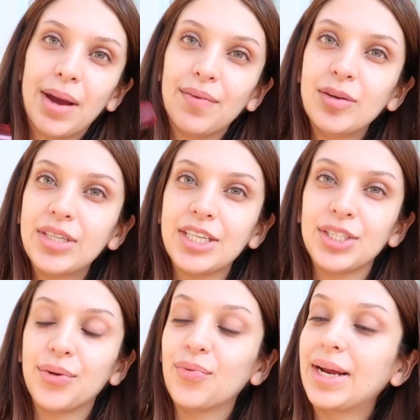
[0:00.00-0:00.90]
my
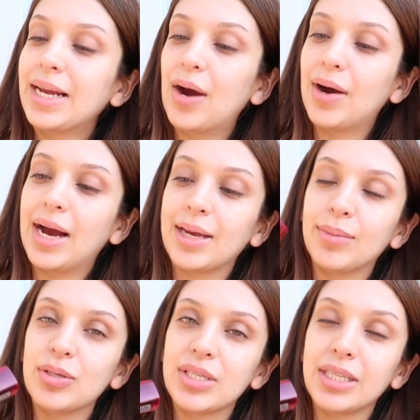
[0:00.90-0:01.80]
foundation right now, I
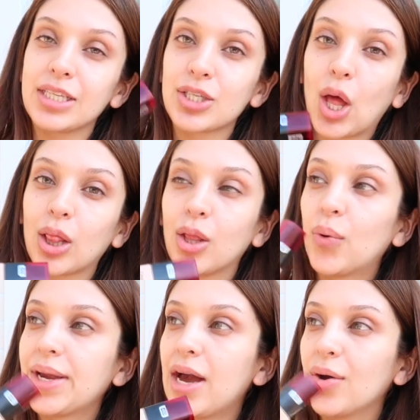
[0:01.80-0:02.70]
am using this
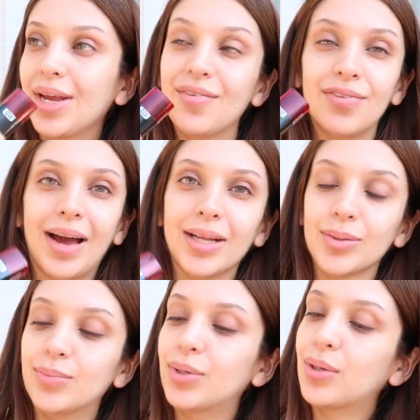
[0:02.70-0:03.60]
L'Oreal
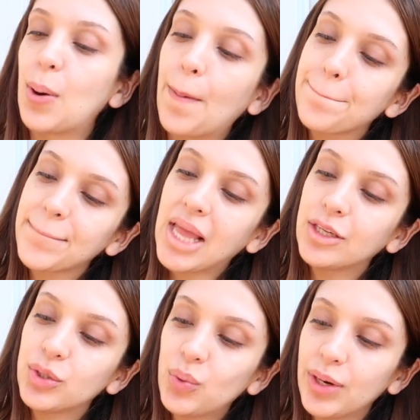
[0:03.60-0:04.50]
Infallible
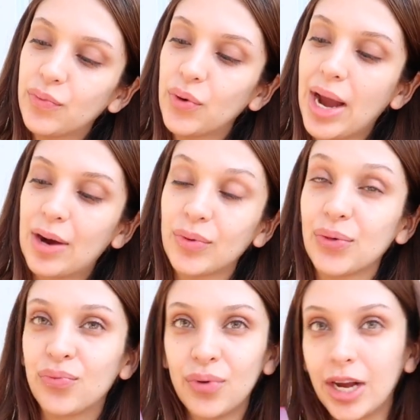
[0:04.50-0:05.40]
24
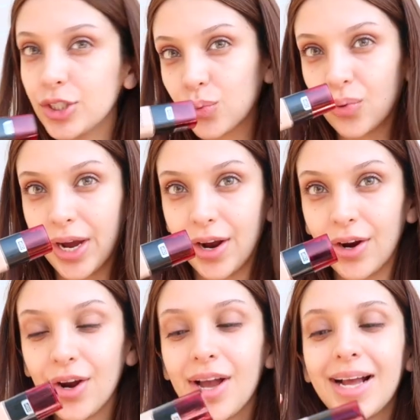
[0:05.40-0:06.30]
hour fresh
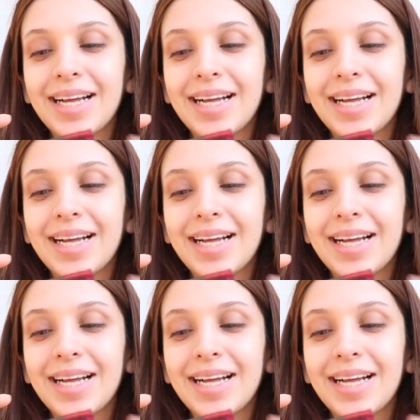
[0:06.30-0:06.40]
wear